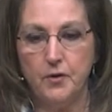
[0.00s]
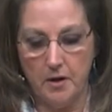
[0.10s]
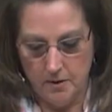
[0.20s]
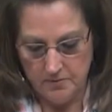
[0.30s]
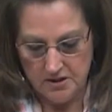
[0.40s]

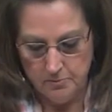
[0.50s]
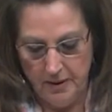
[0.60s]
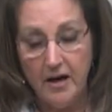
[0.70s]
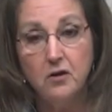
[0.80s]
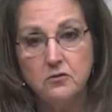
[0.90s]
um,
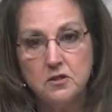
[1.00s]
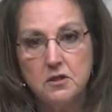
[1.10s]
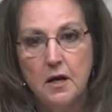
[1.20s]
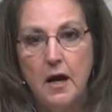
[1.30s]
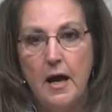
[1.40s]
spelt
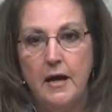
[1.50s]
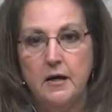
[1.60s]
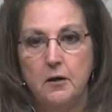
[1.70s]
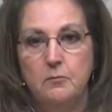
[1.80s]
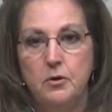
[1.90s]
and
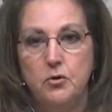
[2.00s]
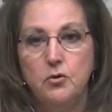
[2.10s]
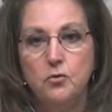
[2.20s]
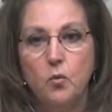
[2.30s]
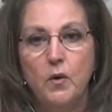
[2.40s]

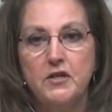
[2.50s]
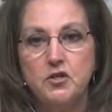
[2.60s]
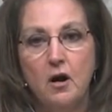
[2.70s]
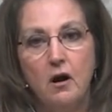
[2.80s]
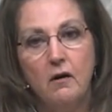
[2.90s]
kamut, which
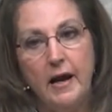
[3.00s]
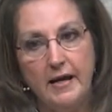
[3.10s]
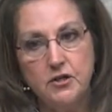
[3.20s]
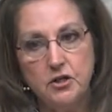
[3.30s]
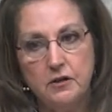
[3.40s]
are
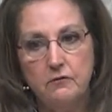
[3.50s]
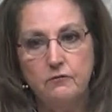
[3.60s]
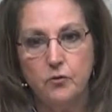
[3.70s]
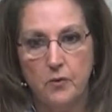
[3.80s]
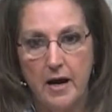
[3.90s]
ancient
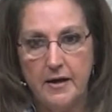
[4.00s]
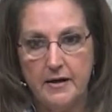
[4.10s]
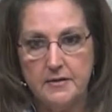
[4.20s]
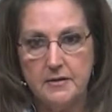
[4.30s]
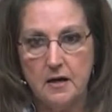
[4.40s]

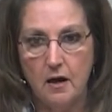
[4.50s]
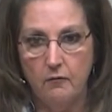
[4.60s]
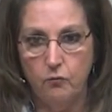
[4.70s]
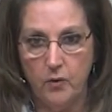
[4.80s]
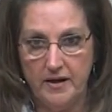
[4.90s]
varieties
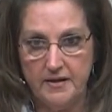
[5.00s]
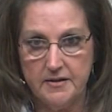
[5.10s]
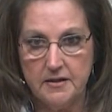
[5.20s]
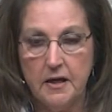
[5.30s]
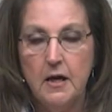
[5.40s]
of
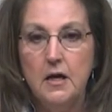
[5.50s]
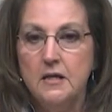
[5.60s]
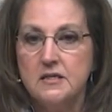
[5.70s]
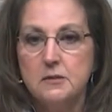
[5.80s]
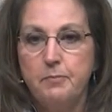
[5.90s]
wheat.
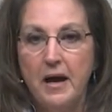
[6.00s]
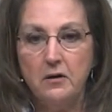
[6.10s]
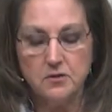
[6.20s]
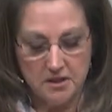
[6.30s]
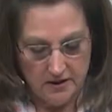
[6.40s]

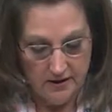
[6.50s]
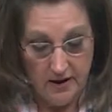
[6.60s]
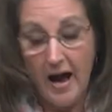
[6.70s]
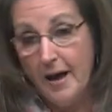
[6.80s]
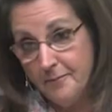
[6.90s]
Spelt,
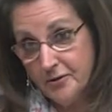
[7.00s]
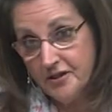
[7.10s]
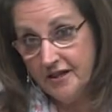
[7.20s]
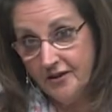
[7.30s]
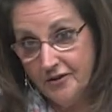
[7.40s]
I
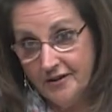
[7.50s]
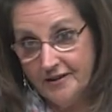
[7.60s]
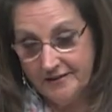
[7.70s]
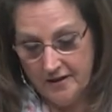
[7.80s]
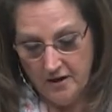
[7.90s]
particularly
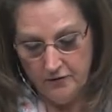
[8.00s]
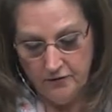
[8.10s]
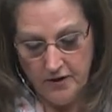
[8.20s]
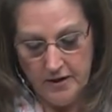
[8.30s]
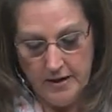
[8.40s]

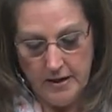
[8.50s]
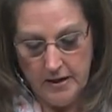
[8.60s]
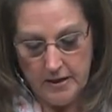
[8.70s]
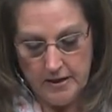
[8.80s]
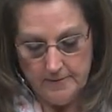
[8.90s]
love.
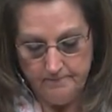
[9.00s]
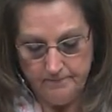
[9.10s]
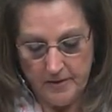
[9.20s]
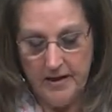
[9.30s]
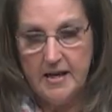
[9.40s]
Uh,
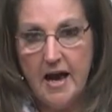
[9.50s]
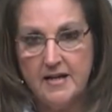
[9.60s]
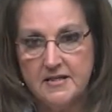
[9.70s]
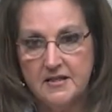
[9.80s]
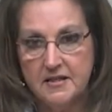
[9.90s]
it
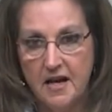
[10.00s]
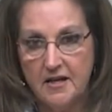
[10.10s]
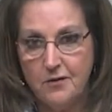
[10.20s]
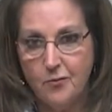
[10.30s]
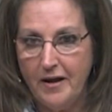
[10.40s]
has the
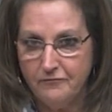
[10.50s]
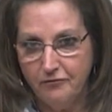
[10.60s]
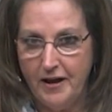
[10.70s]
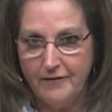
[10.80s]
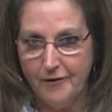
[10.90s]
nutty red
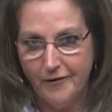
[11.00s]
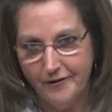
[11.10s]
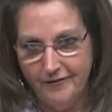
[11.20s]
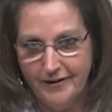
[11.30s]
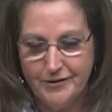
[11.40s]
flavor
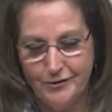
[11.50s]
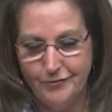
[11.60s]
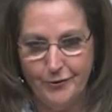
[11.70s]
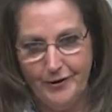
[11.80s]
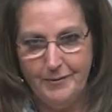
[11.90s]
that you've
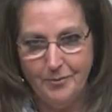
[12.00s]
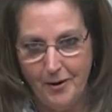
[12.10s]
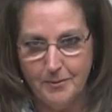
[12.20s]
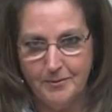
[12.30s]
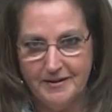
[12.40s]
already
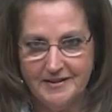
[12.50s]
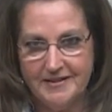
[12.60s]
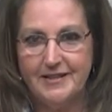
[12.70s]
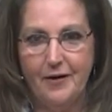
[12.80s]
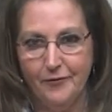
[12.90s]
probably
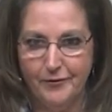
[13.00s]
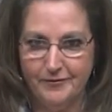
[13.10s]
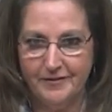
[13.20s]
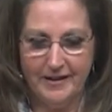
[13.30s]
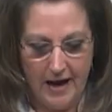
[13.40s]
discovered
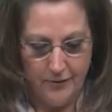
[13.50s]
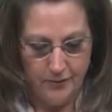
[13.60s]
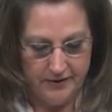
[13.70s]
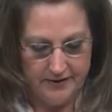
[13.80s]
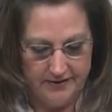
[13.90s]
that I
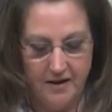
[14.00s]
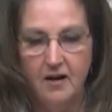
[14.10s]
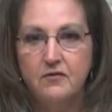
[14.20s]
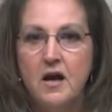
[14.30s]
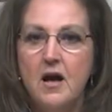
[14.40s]
really
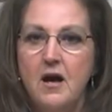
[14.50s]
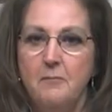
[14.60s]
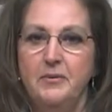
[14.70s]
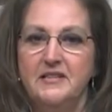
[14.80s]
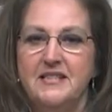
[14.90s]
love.
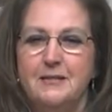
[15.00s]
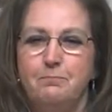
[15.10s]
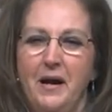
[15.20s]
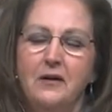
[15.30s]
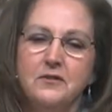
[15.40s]
But
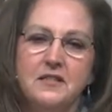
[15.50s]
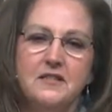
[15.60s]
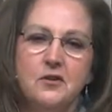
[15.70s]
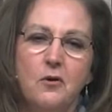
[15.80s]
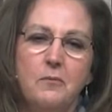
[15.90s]
spelt is
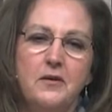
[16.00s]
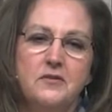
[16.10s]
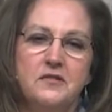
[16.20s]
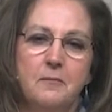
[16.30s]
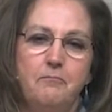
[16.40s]

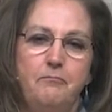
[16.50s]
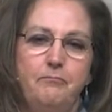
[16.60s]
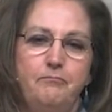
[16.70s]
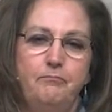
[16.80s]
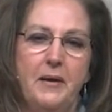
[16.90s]
almost the
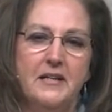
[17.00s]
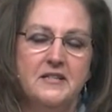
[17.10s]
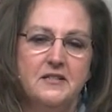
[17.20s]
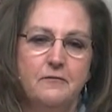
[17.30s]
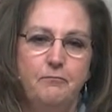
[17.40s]

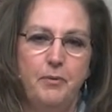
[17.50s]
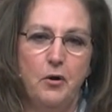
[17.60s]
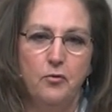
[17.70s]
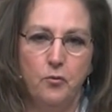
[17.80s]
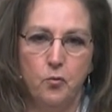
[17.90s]
best of
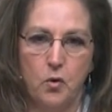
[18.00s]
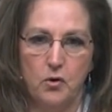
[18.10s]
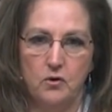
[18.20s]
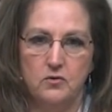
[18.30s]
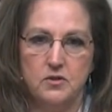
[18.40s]
both
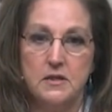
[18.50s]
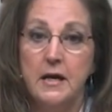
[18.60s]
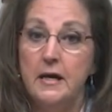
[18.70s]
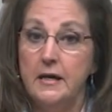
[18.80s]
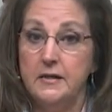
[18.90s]
worlds.
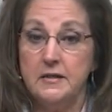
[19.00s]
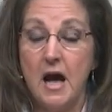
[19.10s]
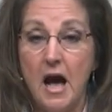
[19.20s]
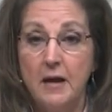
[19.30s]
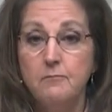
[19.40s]
It is
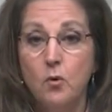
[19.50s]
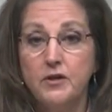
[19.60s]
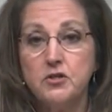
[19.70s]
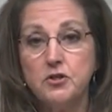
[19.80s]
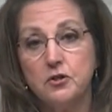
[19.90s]
high
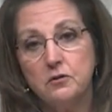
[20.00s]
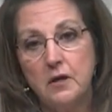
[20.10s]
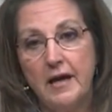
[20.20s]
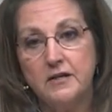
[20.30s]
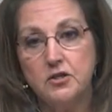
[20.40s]
moisture
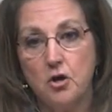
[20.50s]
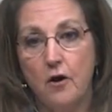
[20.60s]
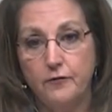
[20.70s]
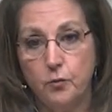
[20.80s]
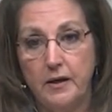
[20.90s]
like
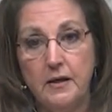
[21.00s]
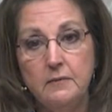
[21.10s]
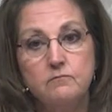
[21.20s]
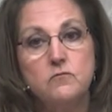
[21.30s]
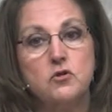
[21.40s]
soft wheat.
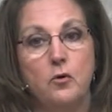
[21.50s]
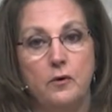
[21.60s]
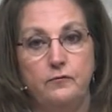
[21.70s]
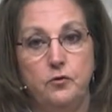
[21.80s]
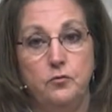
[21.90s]
So
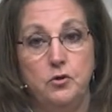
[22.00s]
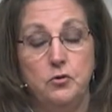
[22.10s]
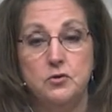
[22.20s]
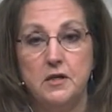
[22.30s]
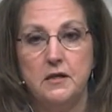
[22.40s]
if you
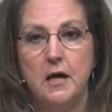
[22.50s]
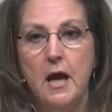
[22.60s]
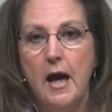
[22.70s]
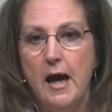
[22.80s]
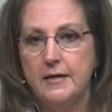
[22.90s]
use it
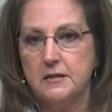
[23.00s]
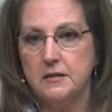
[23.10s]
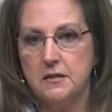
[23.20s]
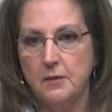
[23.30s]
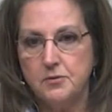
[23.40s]
as a
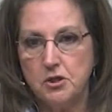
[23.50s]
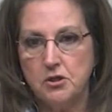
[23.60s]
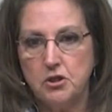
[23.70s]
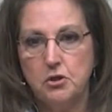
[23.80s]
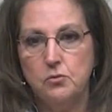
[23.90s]

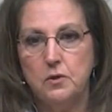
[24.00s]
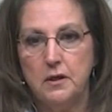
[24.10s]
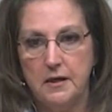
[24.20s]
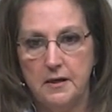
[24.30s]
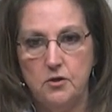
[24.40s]
substitute
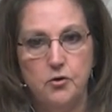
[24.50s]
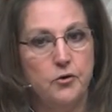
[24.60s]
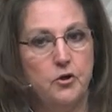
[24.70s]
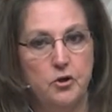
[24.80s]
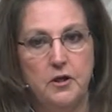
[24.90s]
in your
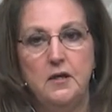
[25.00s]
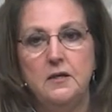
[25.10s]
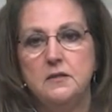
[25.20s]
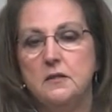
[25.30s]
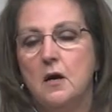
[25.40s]

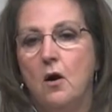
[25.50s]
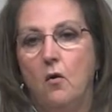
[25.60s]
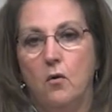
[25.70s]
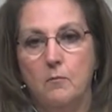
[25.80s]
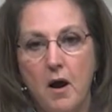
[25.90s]
cookies
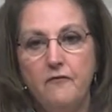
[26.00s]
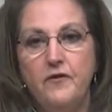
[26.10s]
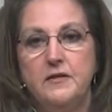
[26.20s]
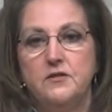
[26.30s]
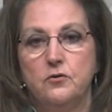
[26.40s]
or
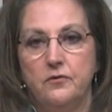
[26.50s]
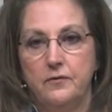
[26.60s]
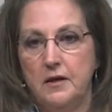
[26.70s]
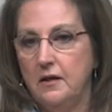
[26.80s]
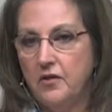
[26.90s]
muffins or
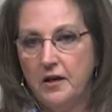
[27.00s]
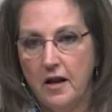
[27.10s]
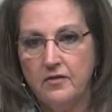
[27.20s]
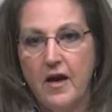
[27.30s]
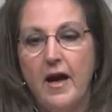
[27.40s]
anything
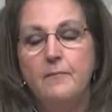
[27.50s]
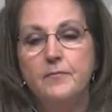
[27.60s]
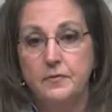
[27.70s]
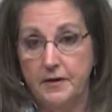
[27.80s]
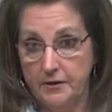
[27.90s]
like that,
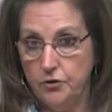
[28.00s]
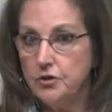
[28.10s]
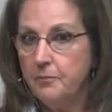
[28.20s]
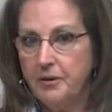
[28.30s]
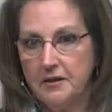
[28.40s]
then you
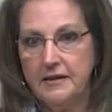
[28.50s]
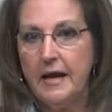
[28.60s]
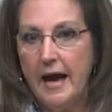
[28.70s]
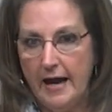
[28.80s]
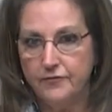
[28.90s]
typically
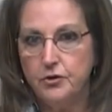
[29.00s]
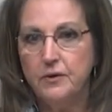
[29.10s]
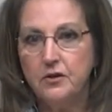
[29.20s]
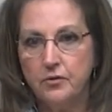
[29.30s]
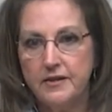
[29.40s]
have to
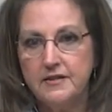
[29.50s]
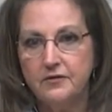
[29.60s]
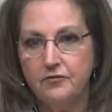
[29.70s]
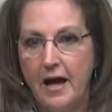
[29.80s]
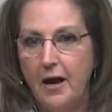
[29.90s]
increase the
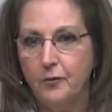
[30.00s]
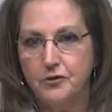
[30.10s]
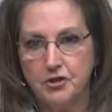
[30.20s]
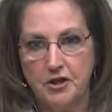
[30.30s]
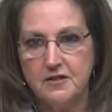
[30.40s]
flour,
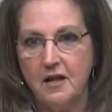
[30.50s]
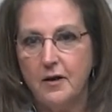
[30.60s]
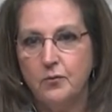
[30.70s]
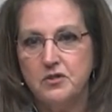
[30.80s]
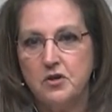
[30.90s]
just
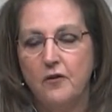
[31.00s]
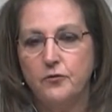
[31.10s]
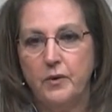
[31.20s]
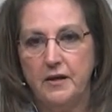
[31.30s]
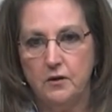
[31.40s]
like with soft
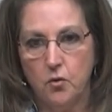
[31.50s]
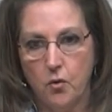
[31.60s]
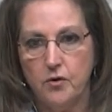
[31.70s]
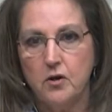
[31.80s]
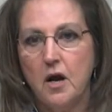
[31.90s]
wheat,
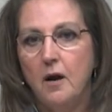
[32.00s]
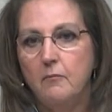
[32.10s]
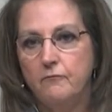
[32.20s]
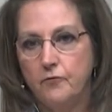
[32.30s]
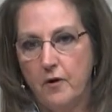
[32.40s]
quarter cup
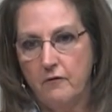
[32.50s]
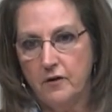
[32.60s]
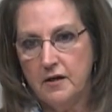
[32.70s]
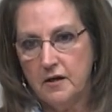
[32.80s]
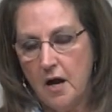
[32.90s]
for
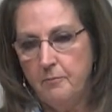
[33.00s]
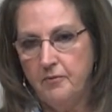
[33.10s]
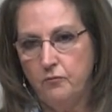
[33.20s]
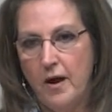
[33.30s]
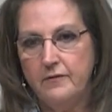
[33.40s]
every cup
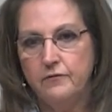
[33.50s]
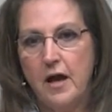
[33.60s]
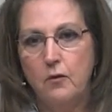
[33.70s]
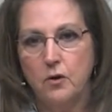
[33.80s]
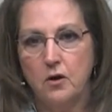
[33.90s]
of white
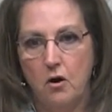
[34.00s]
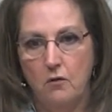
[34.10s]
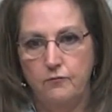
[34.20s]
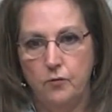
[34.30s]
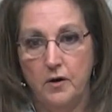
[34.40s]
flour
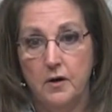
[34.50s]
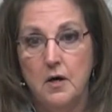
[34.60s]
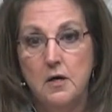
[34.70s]
called for.